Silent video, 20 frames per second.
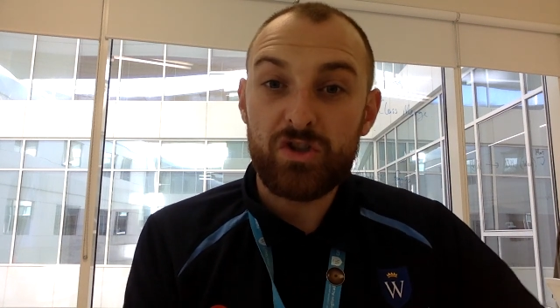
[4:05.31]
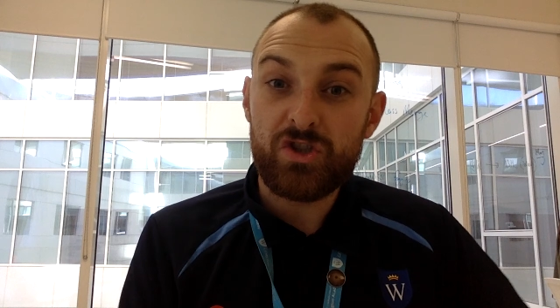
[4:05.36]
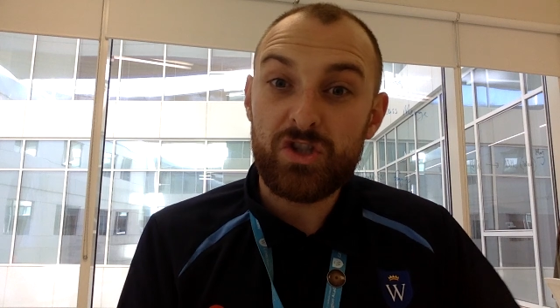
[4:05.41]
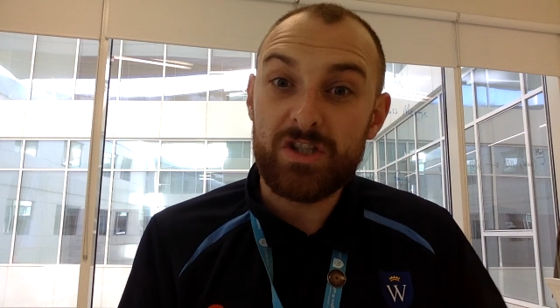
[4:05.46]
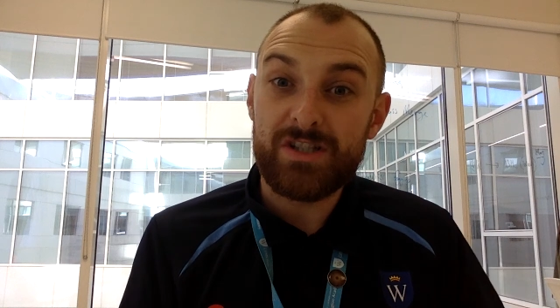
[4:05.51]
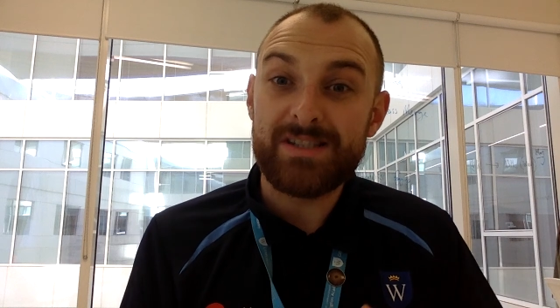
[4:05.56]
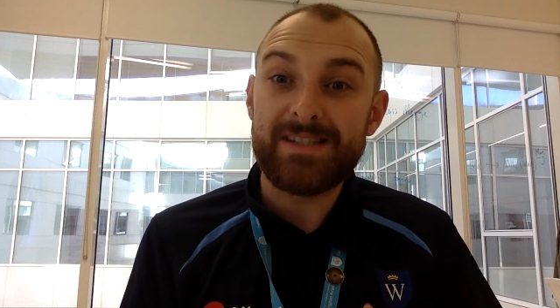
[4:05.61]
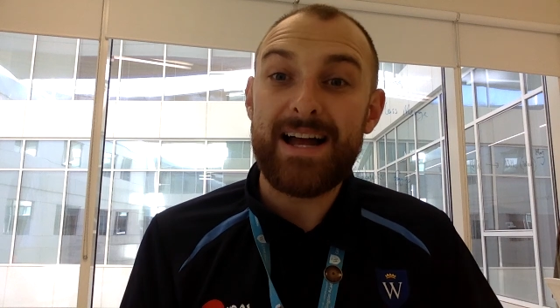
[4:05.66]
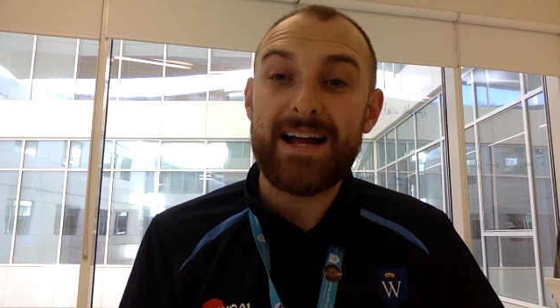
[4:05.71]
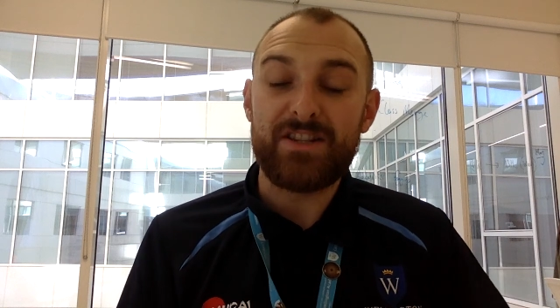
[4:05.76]
to
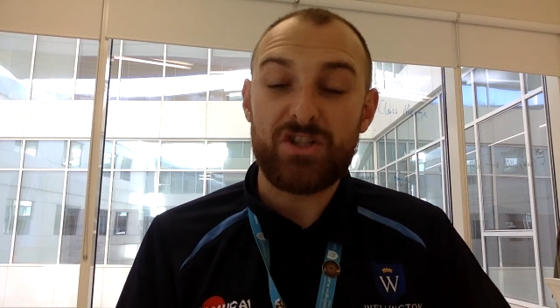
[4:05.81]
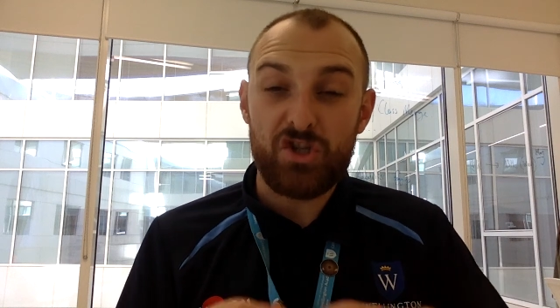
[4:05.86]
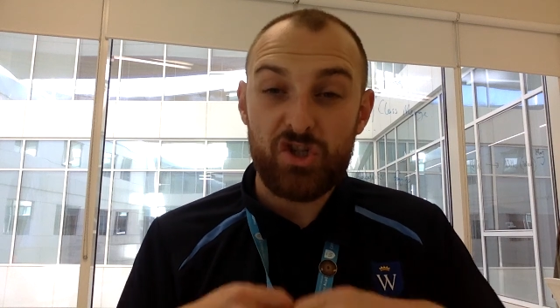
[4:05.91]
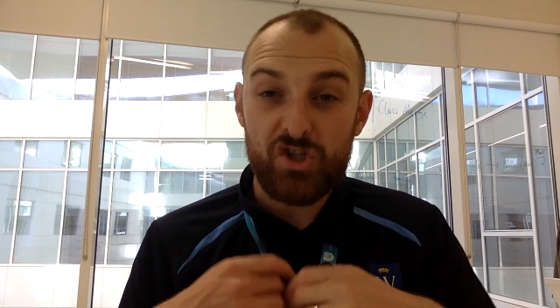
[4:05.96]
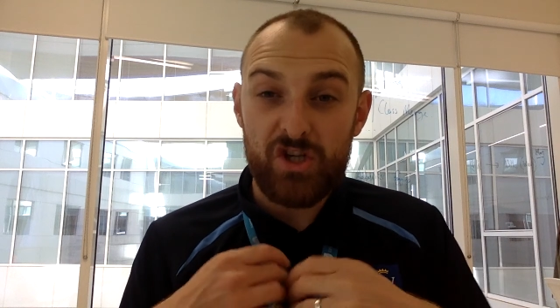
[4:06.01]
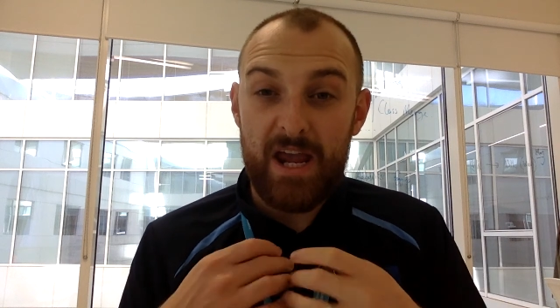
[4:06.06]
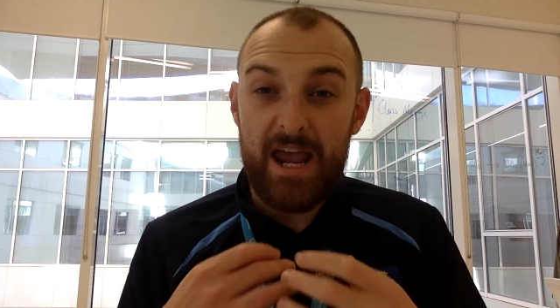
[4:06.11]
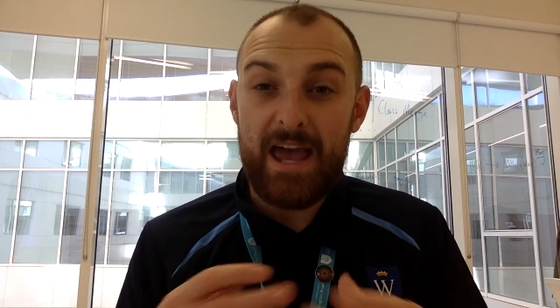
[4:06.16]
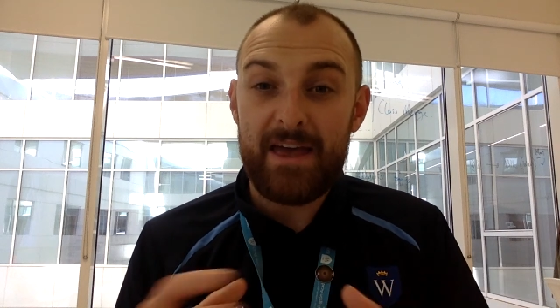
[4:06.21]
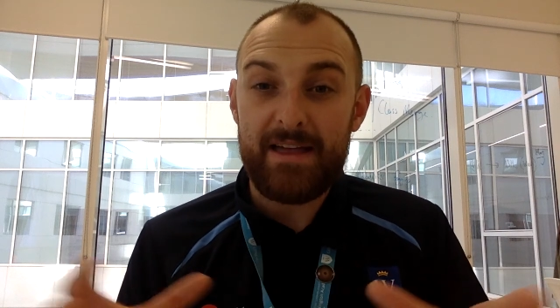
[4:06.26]
start to
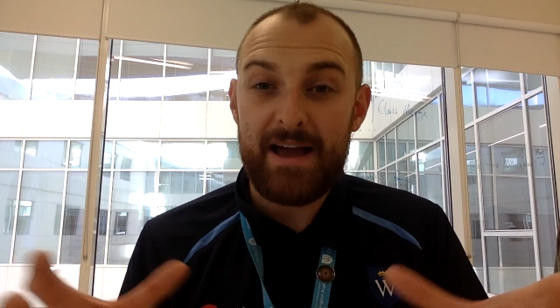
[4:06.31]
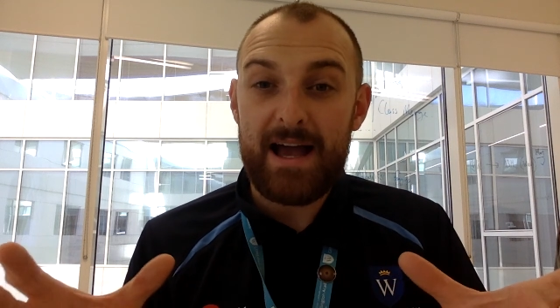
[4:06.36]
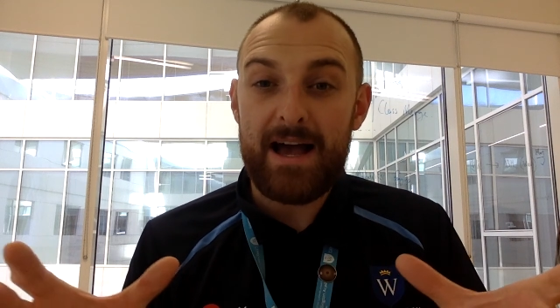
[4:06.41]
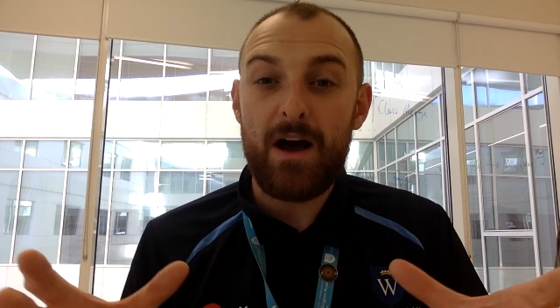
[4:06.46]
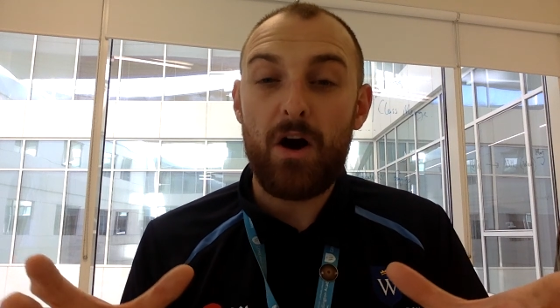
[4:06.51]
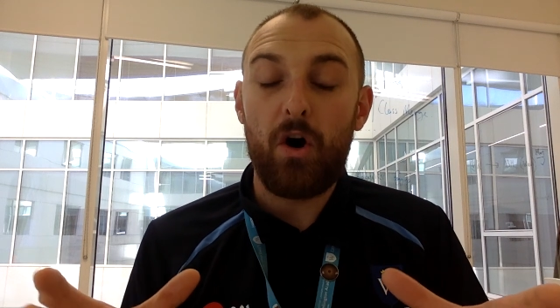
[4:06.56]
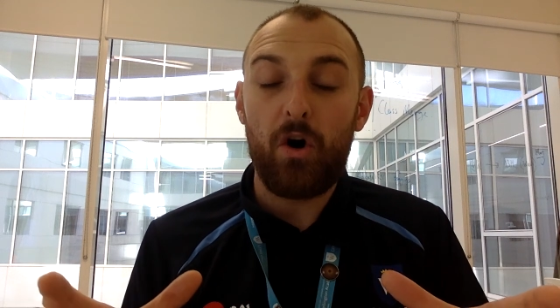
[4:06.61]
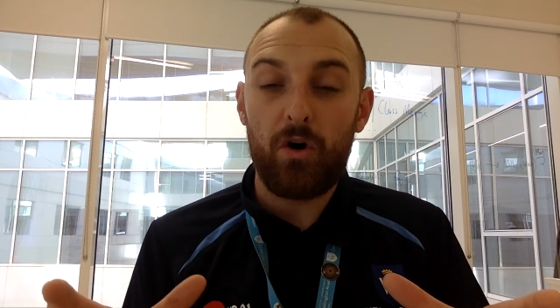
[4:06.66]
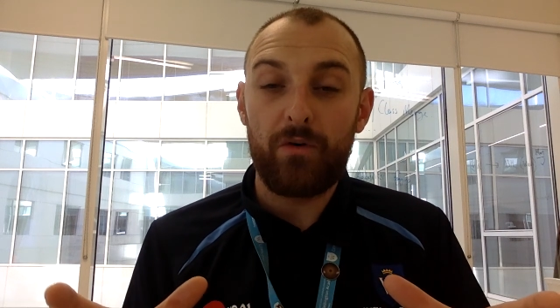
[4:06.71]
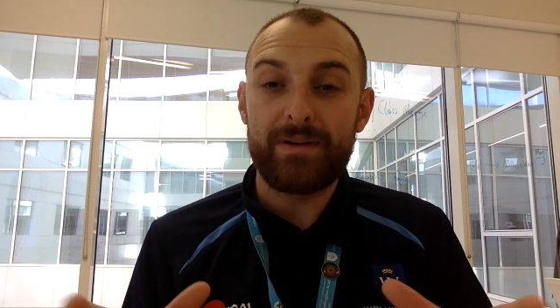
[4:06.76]
share that
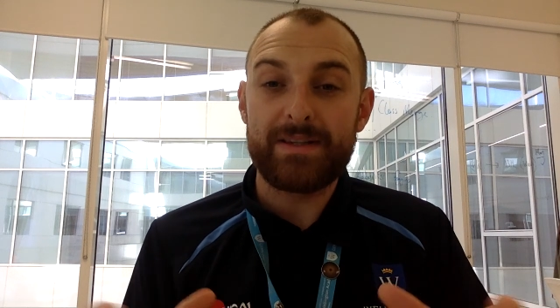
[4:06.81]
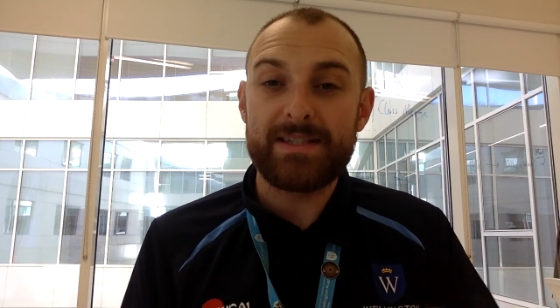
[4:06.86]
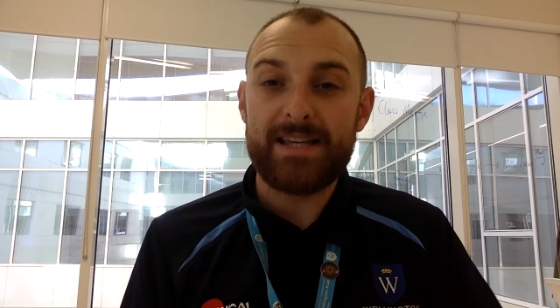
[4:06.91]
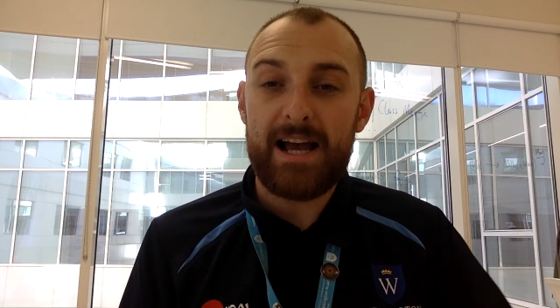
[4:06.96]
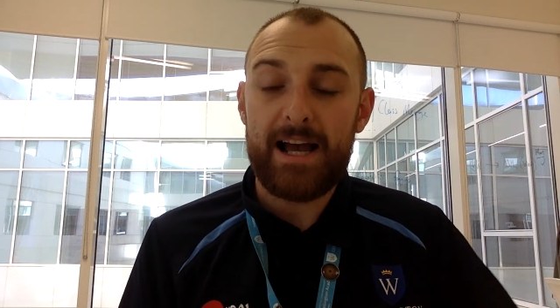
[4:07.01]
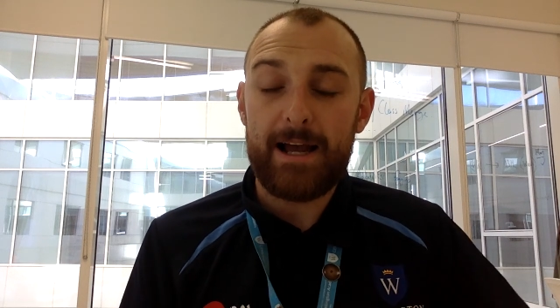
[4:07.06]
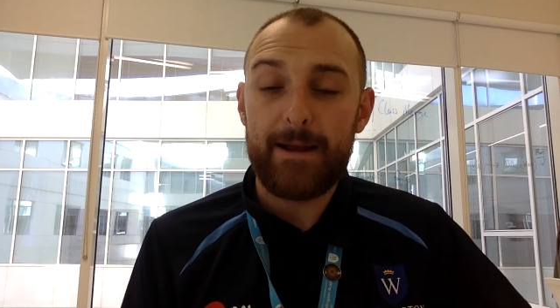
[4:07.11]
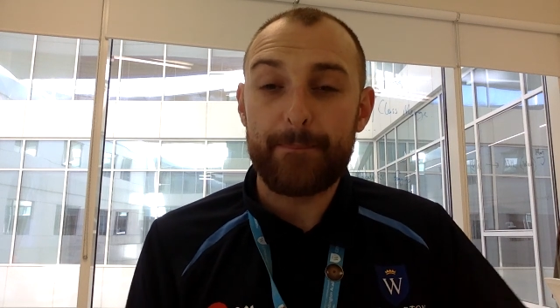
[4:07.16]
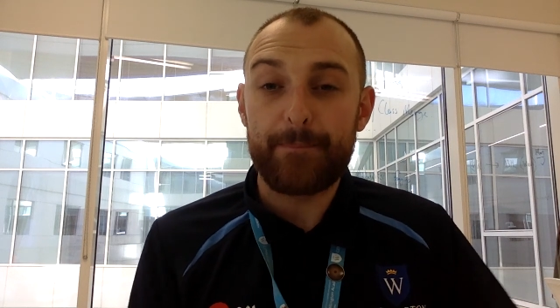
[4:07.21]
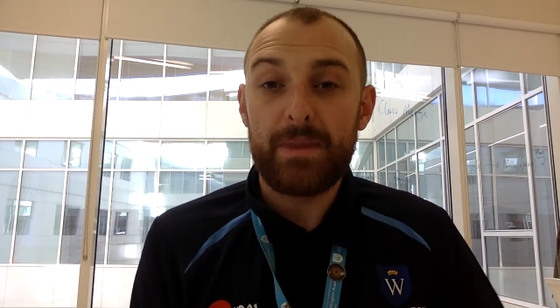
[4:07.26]
all the
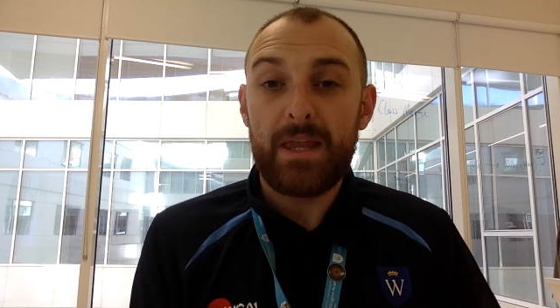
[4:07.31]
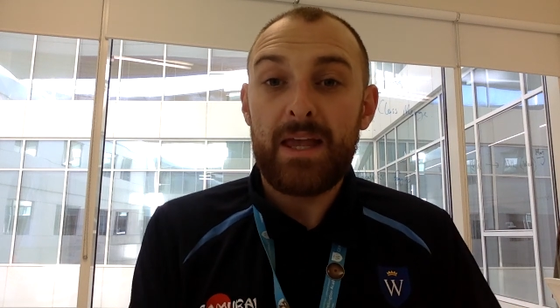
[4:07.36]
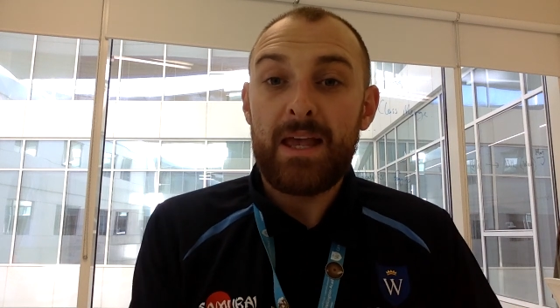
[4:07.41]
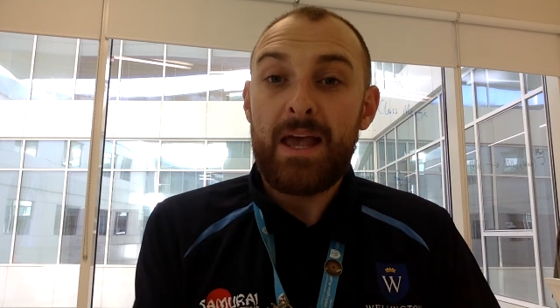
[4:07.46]
time.